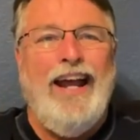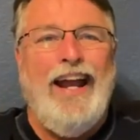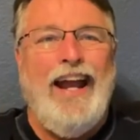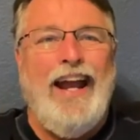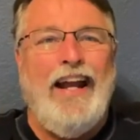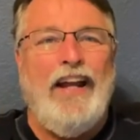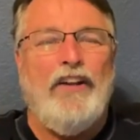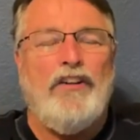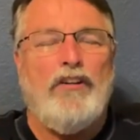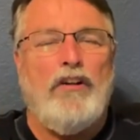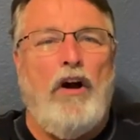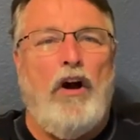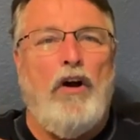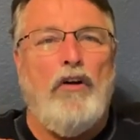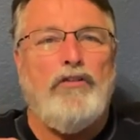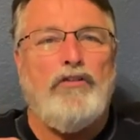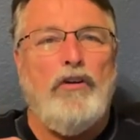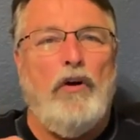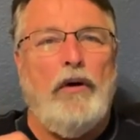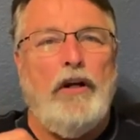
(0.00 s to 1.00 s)
And it's
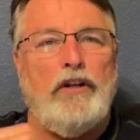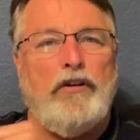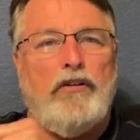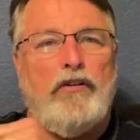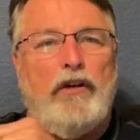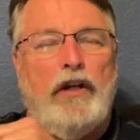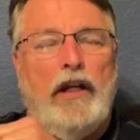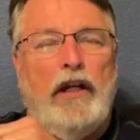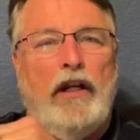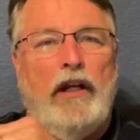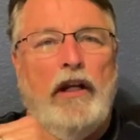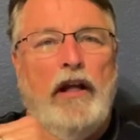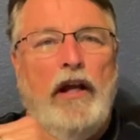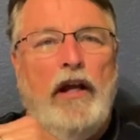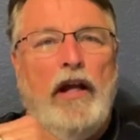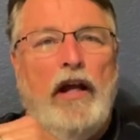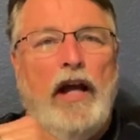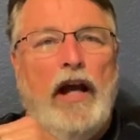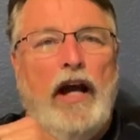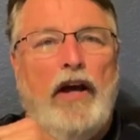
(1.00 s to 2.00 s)
also interesting
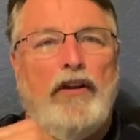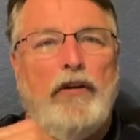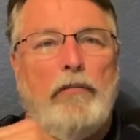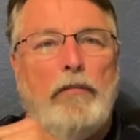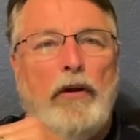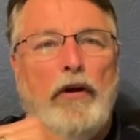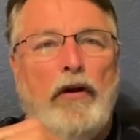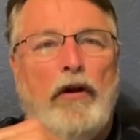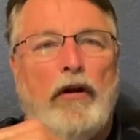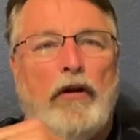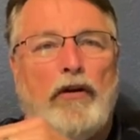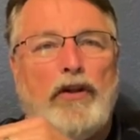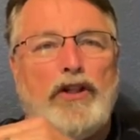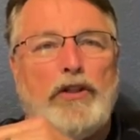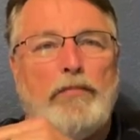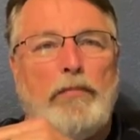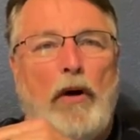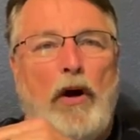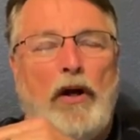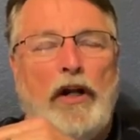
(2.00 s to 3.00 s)
how the bluegill are
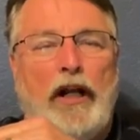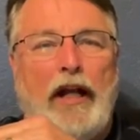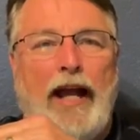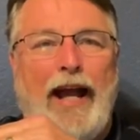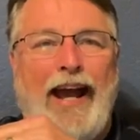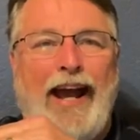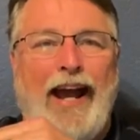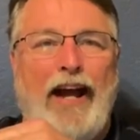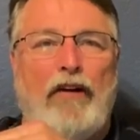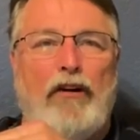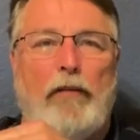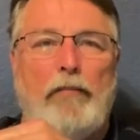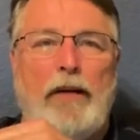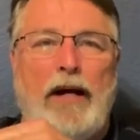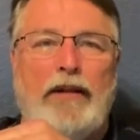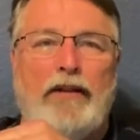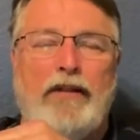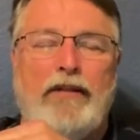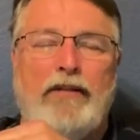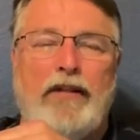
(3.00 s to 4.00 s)
spawning at or
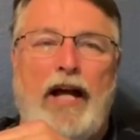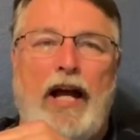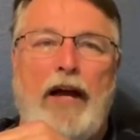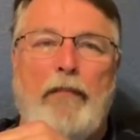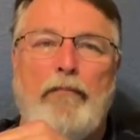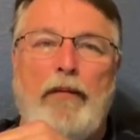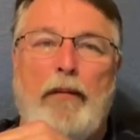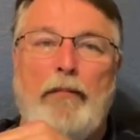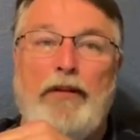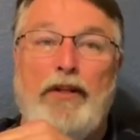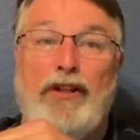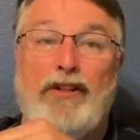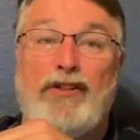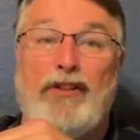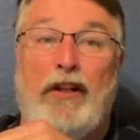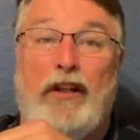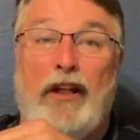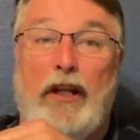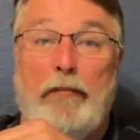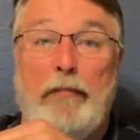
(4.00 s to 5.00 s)
about the time, maybe
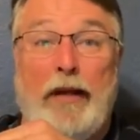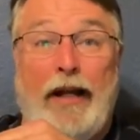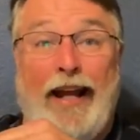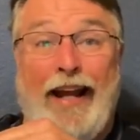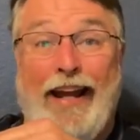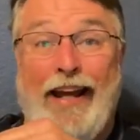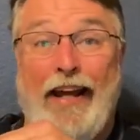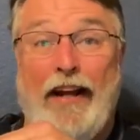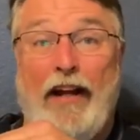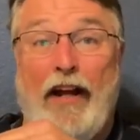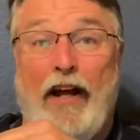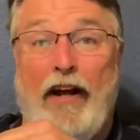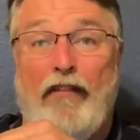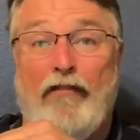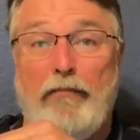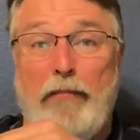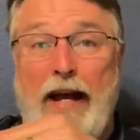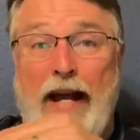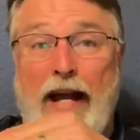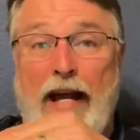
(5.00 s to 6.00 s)
just a little bit ahead
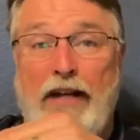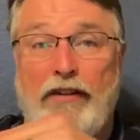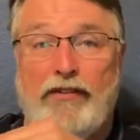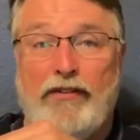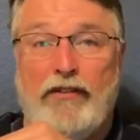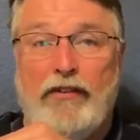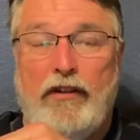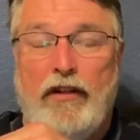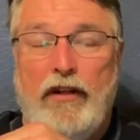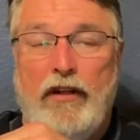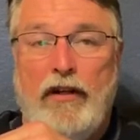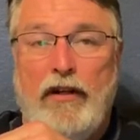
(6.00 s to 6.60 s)
of bass.